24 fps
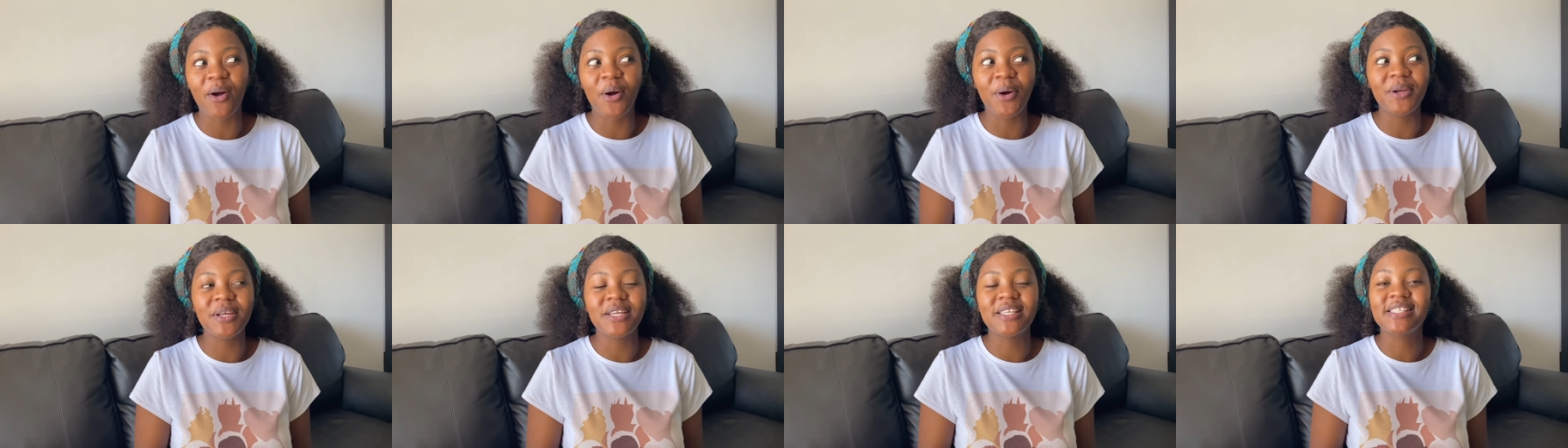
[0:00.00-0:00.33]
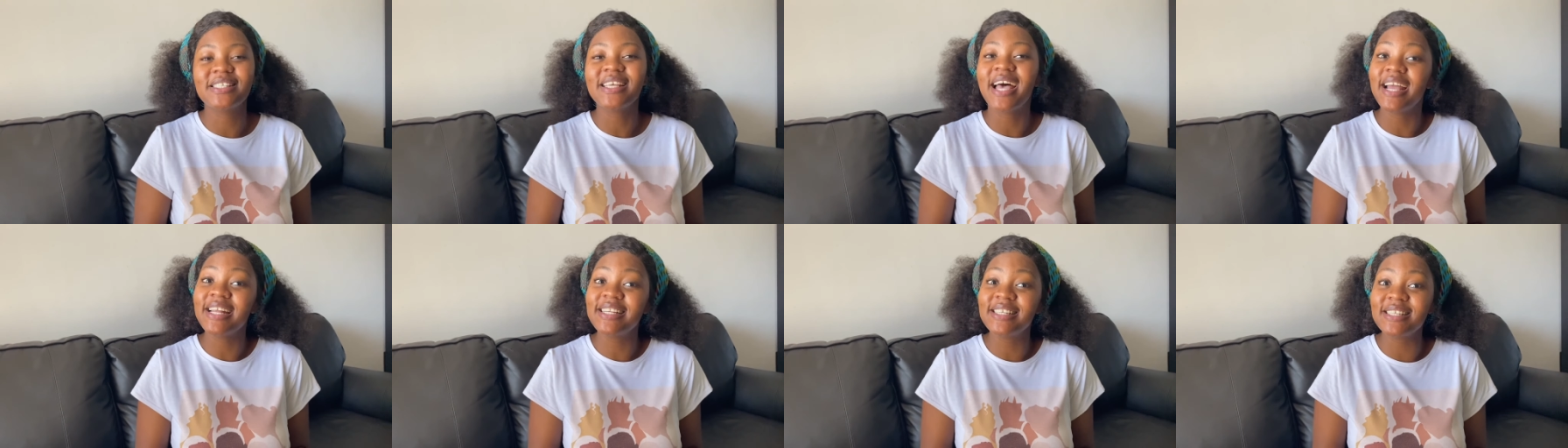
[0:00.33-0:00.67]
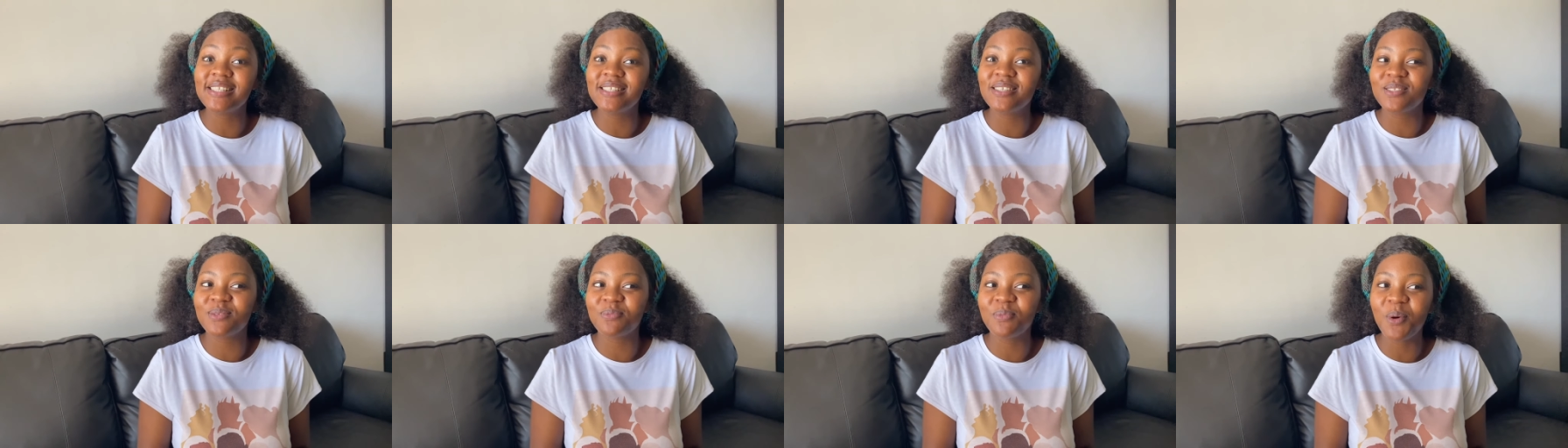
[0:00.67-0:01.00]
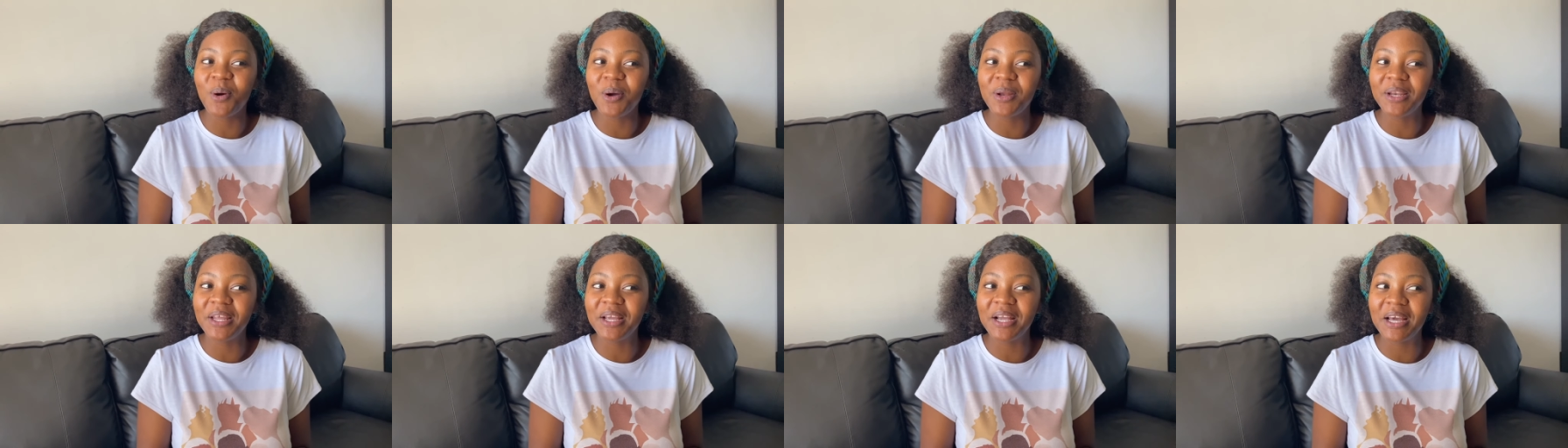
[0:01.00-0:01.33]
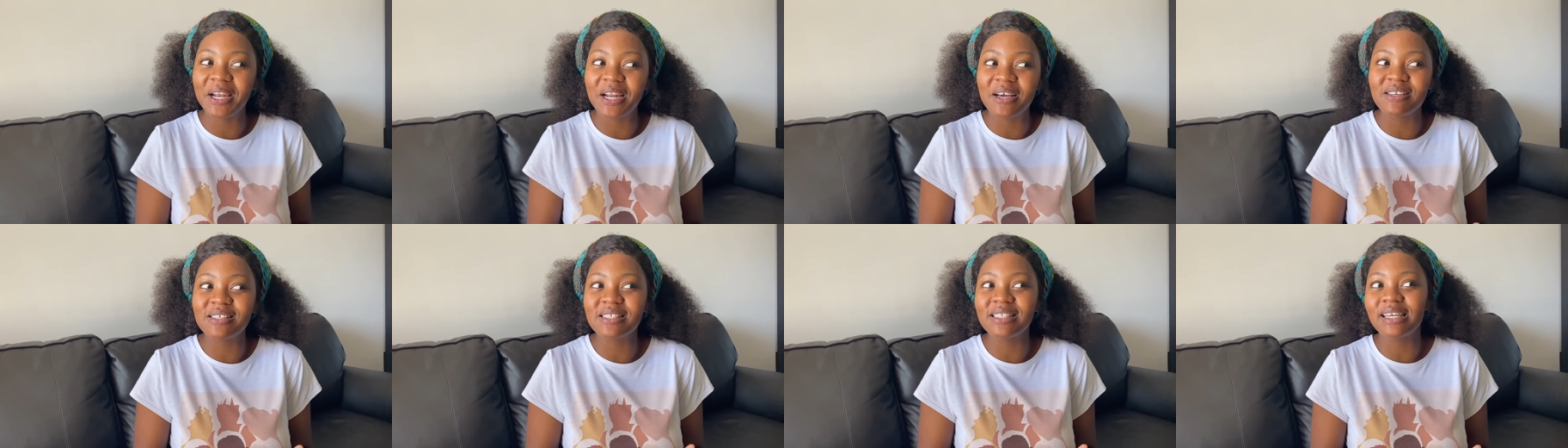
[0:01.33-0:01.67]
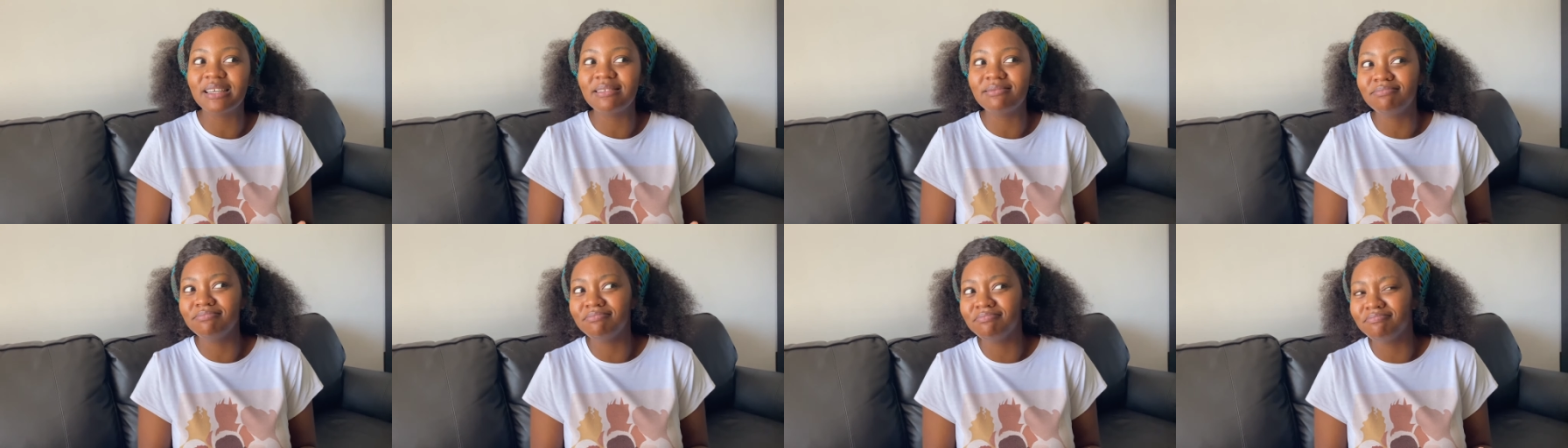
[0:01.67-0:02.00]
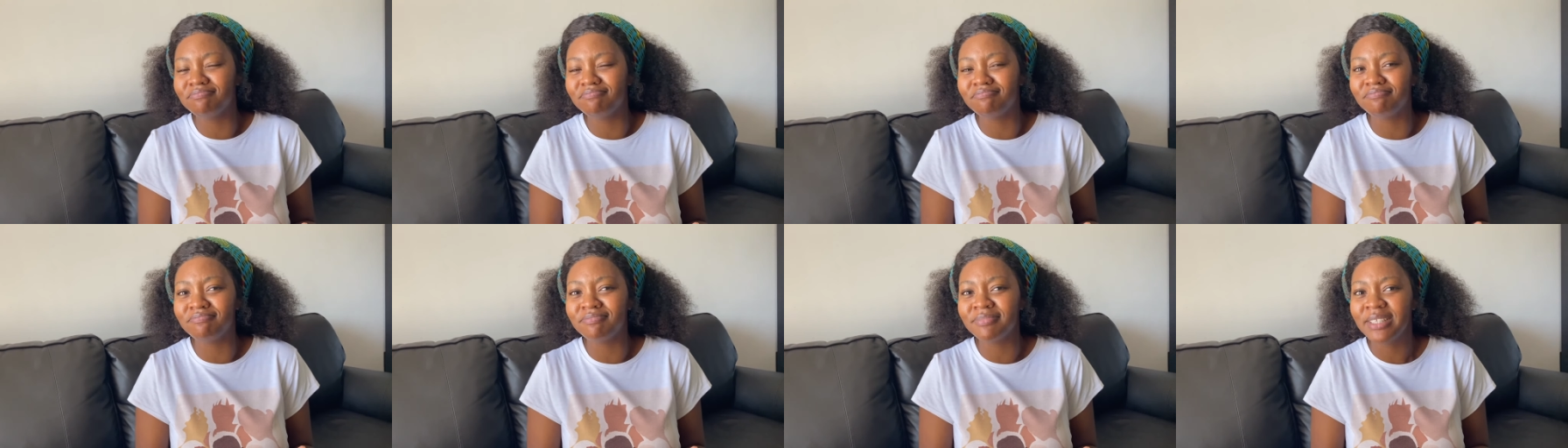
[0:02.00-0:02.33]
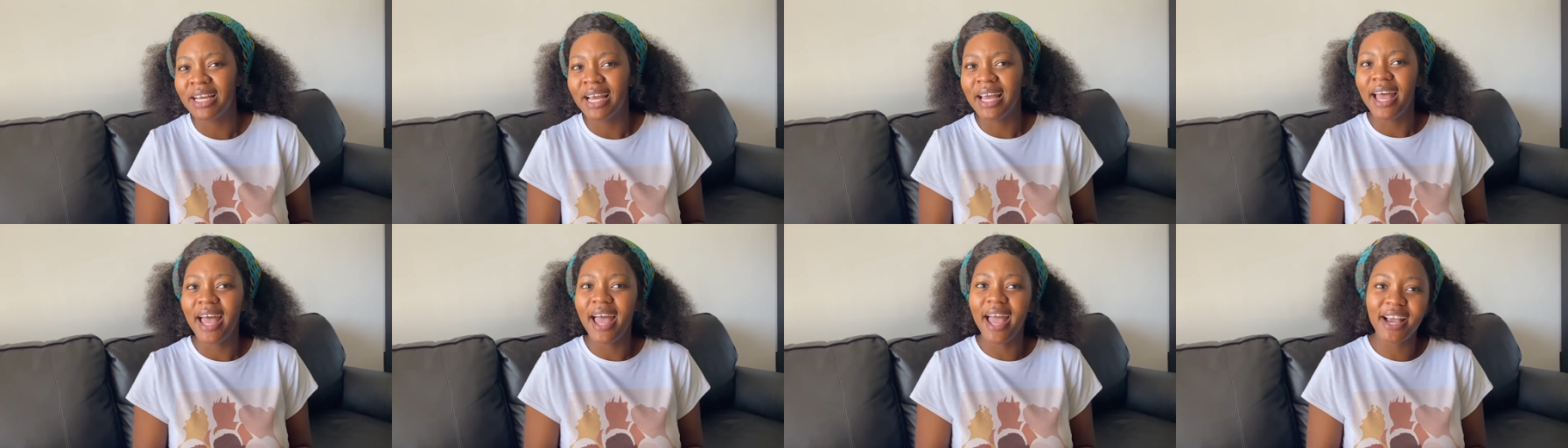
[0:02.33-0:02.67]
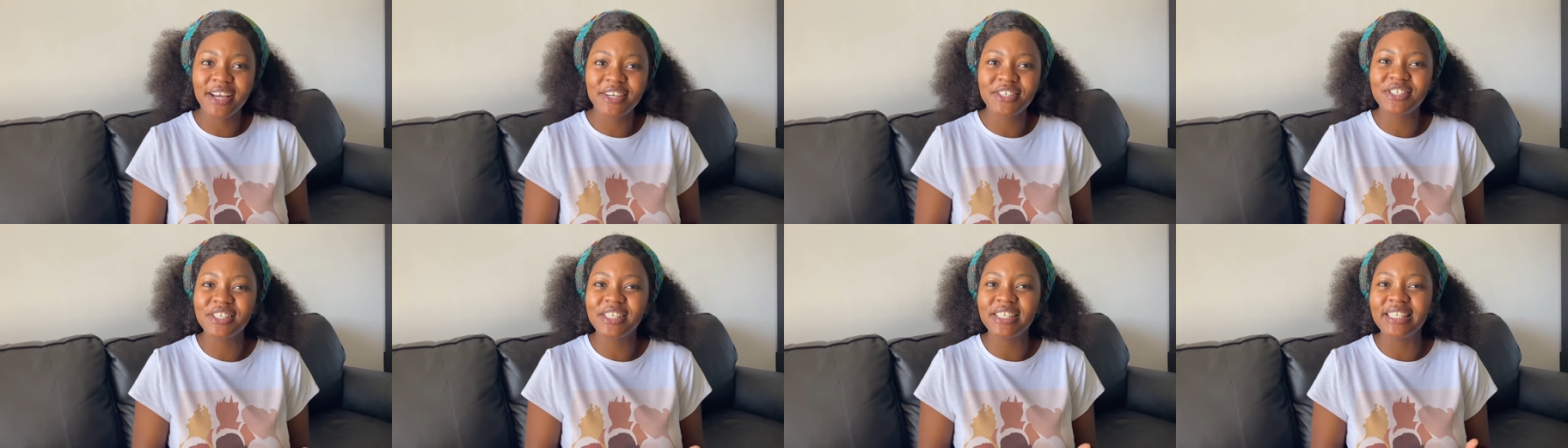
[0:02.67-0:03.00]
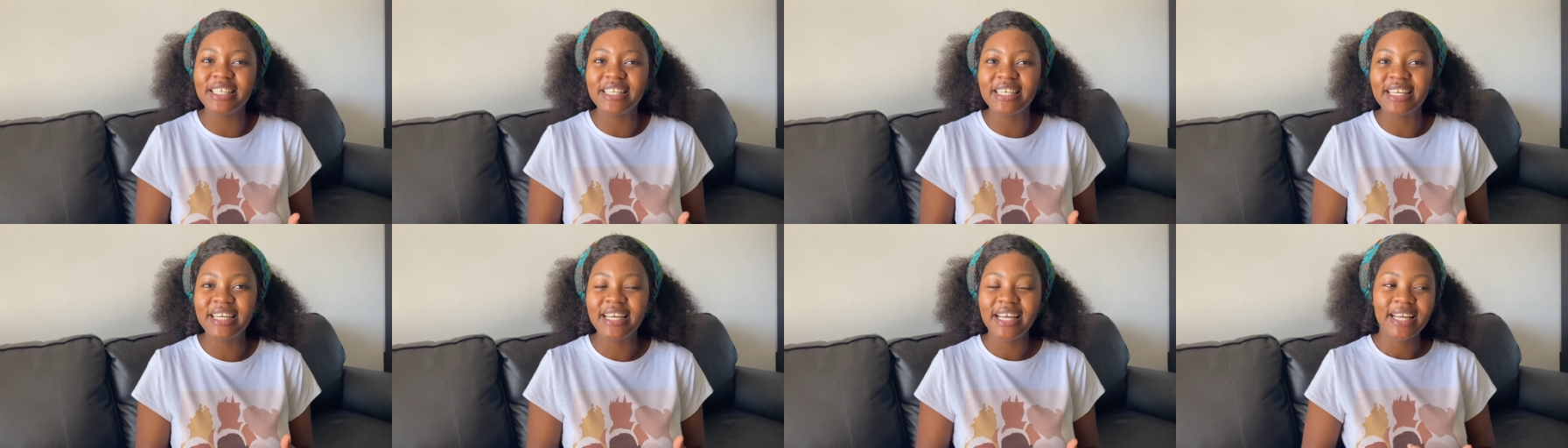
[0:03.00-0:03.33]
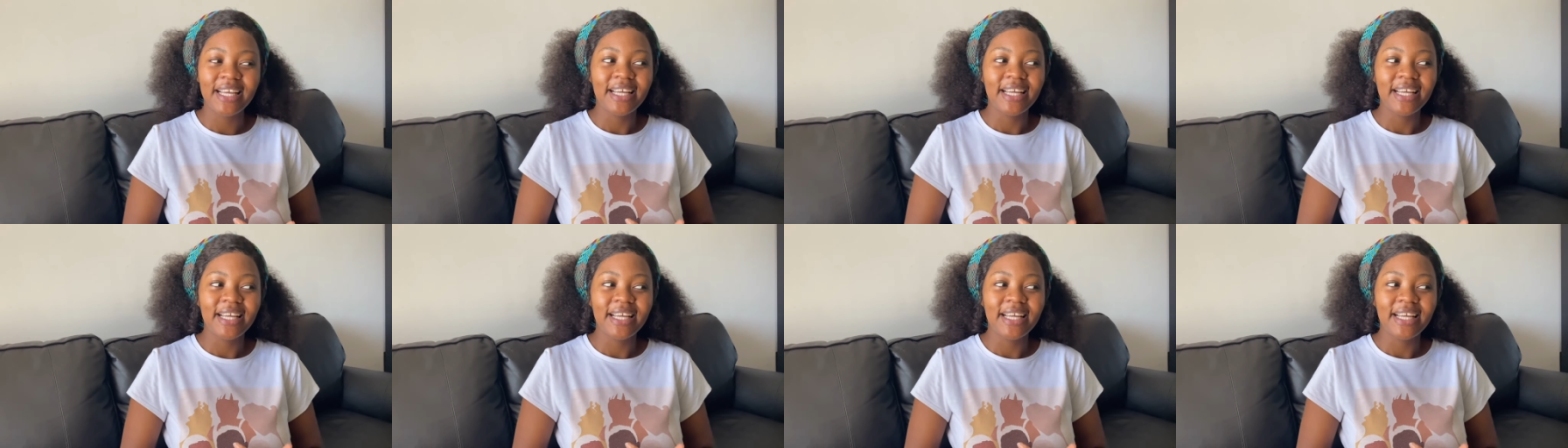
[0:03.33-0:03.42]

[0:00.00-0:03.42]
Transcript: got excited this morning and I was like, hmm actually